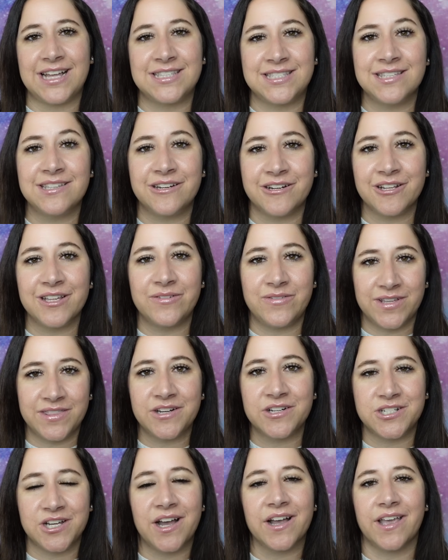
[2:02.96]
literally what
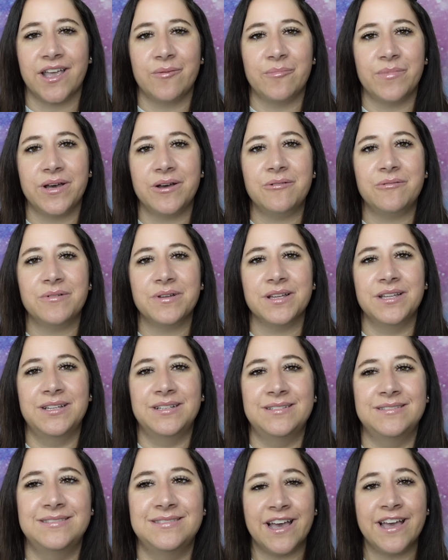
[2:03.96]
they're talking about.
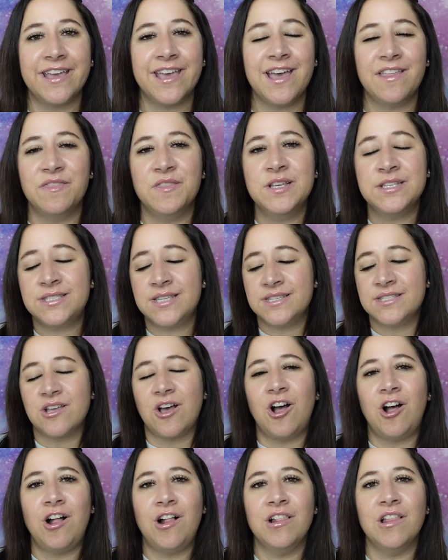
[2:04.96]
Again, this is
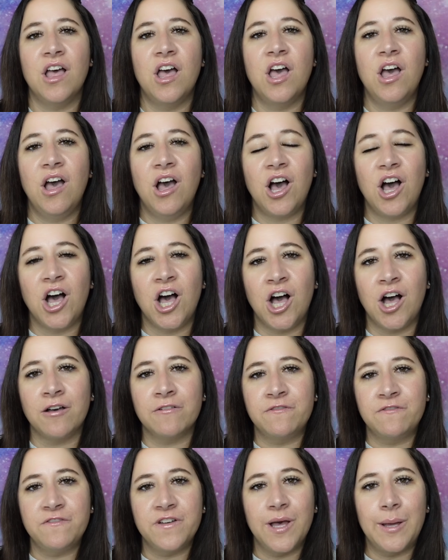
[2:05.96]
all
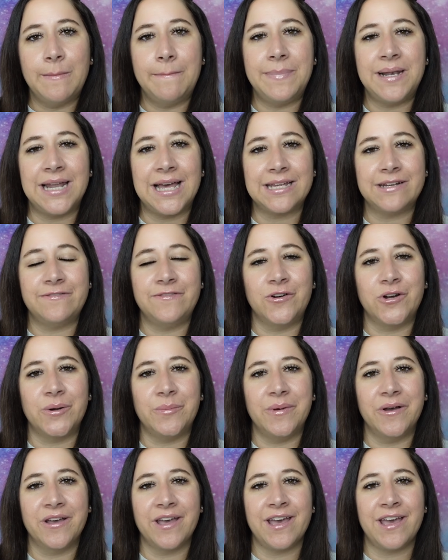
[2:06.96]
off platform,
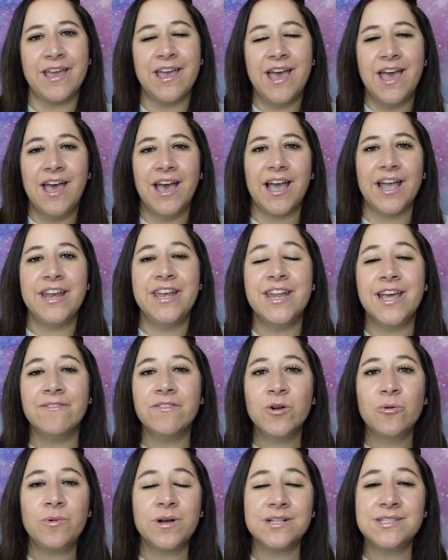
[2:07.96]
okay? I
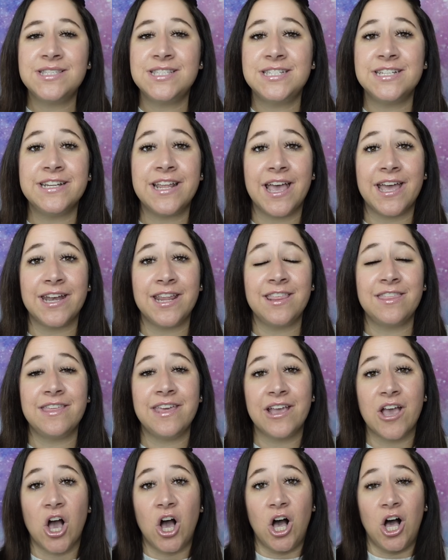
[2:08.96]
never once did
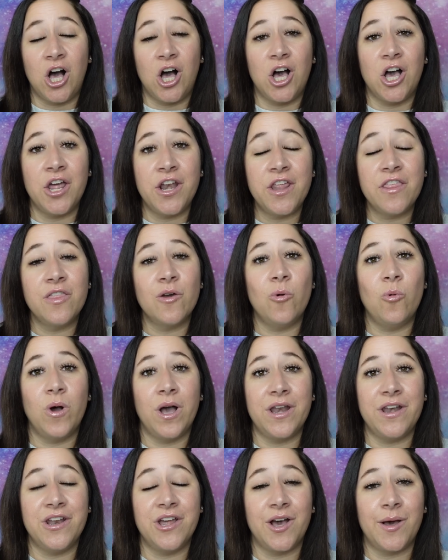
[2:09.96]
anything on the
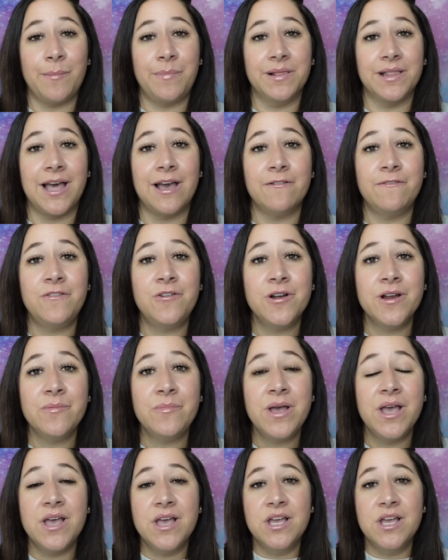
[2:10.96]
Whatnot platform